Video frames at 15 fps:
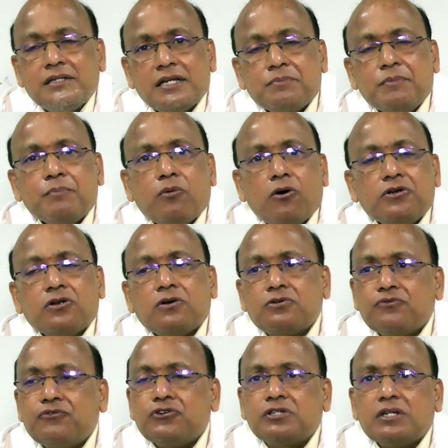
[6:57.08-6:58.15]
Let me point
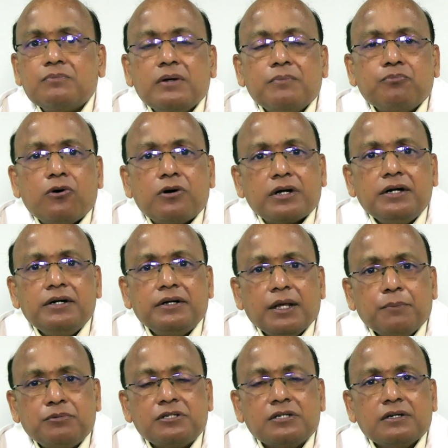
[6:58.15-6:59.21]
out for some important
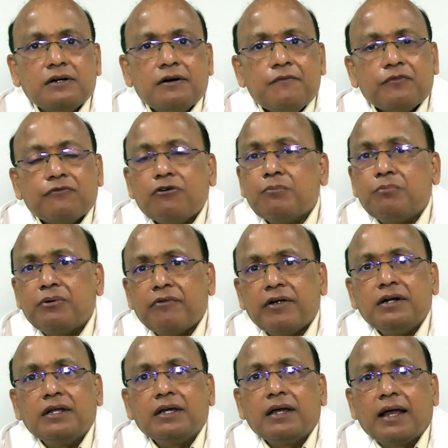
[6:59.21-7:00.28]
tips uh, for
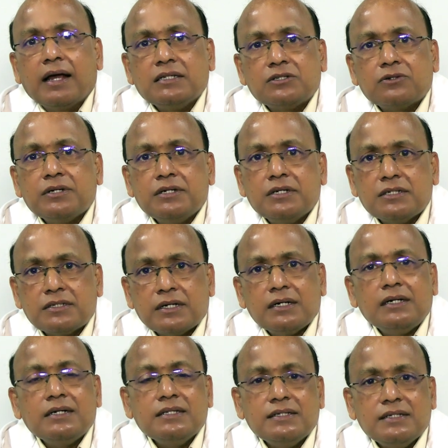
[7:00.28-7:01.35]
preventing
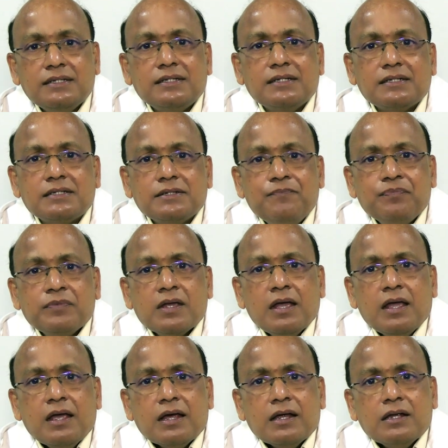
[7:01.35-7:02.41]
gastrointestinal diseases.
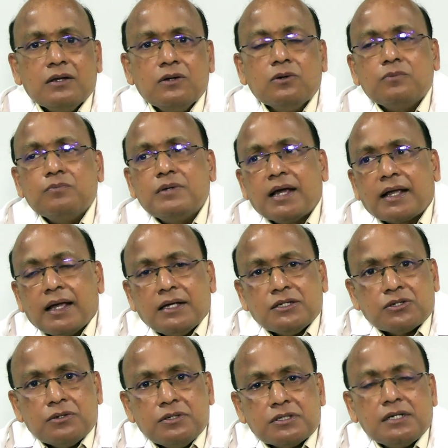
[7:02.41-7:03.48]
No, the
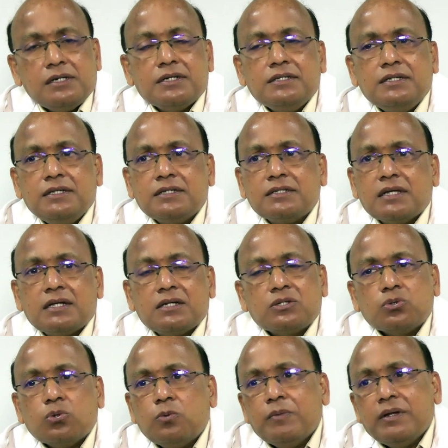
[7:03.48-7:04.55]
gastrointestinal diseases are
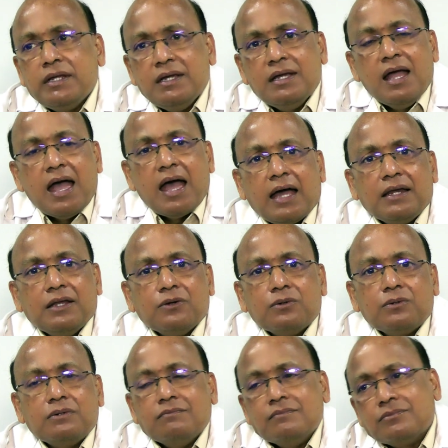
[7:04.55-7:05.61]
so many and you
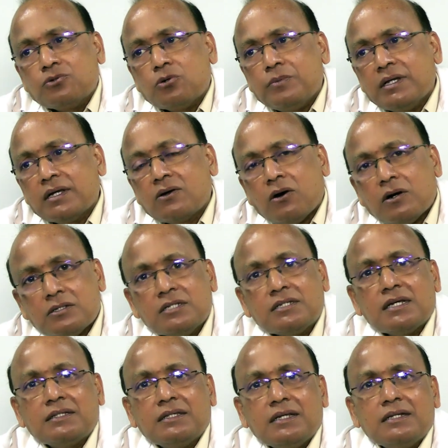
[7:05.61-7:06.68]
know so many
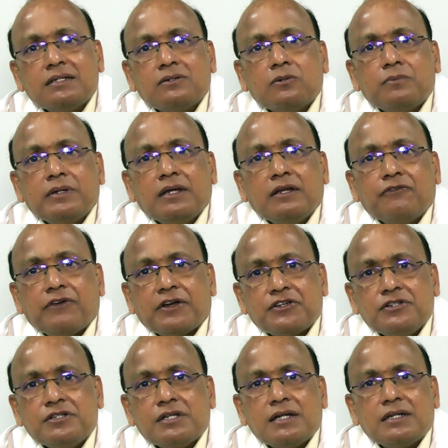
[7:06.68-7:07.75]
causes are there so many
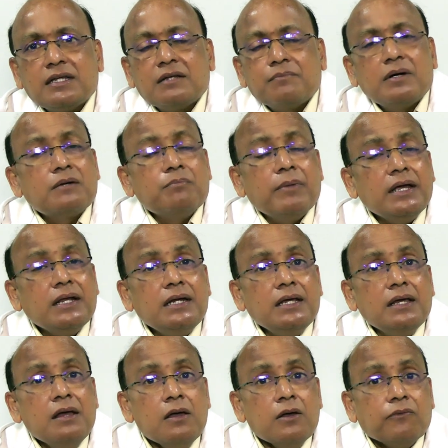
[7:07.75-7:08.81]
infections are there but
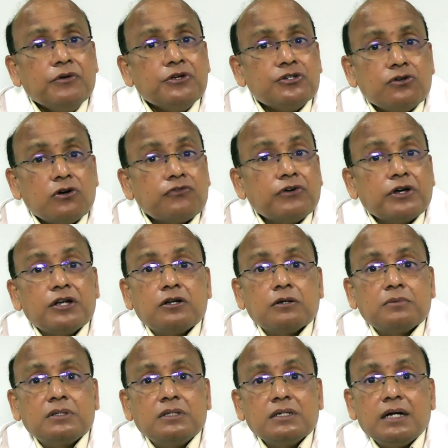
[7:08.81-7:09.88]
mainly we should not forget
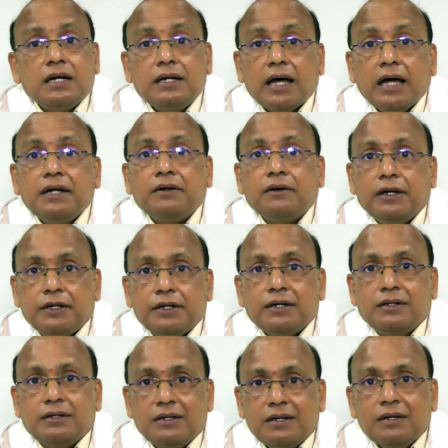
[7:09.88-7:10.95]
about the diet
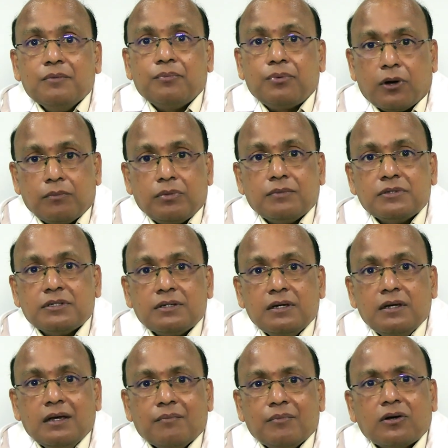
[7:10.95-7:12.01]
related problems
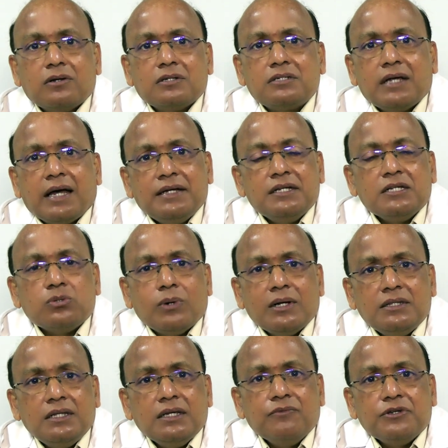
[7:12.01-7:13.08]
because diet is
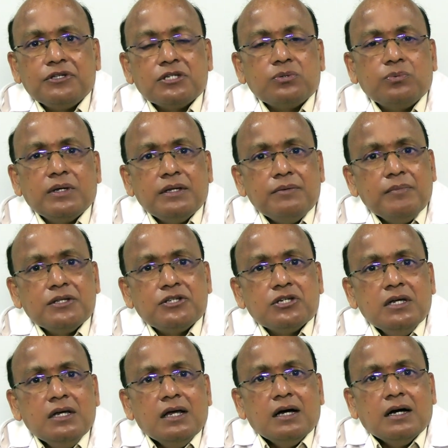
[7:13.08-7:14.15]
one thing which is very
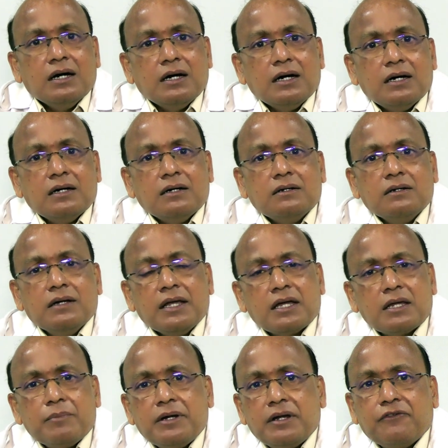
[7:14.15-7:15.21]
much uh,
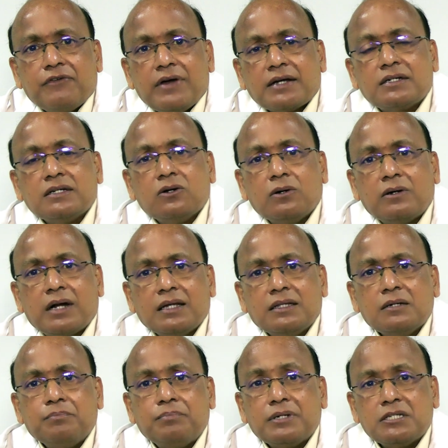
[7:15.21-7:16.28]
incrementing factor or
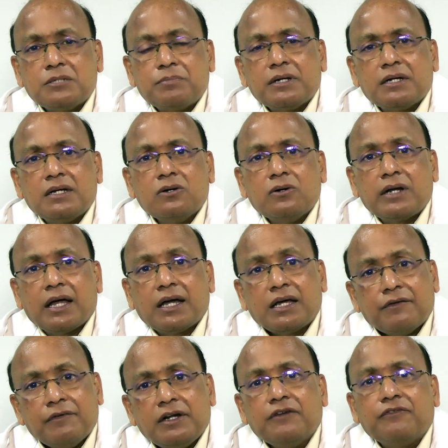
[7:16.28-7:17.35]
rather precipitating or
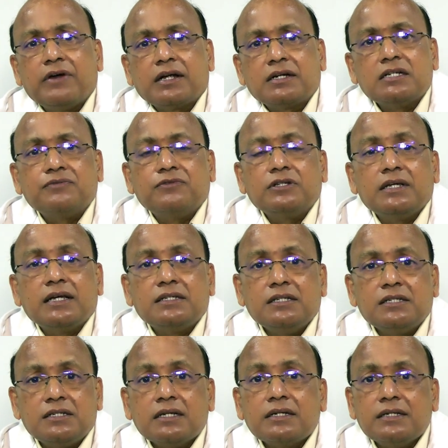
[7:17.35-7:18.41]
aggravating factors for the
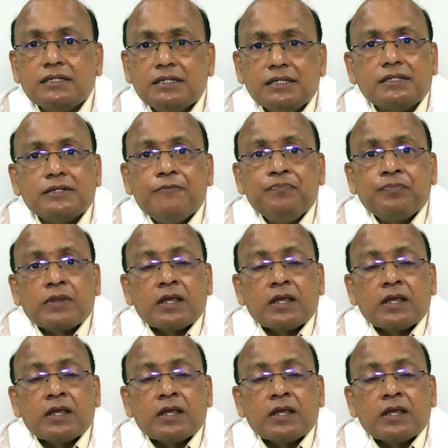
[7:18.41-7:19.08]
existing disease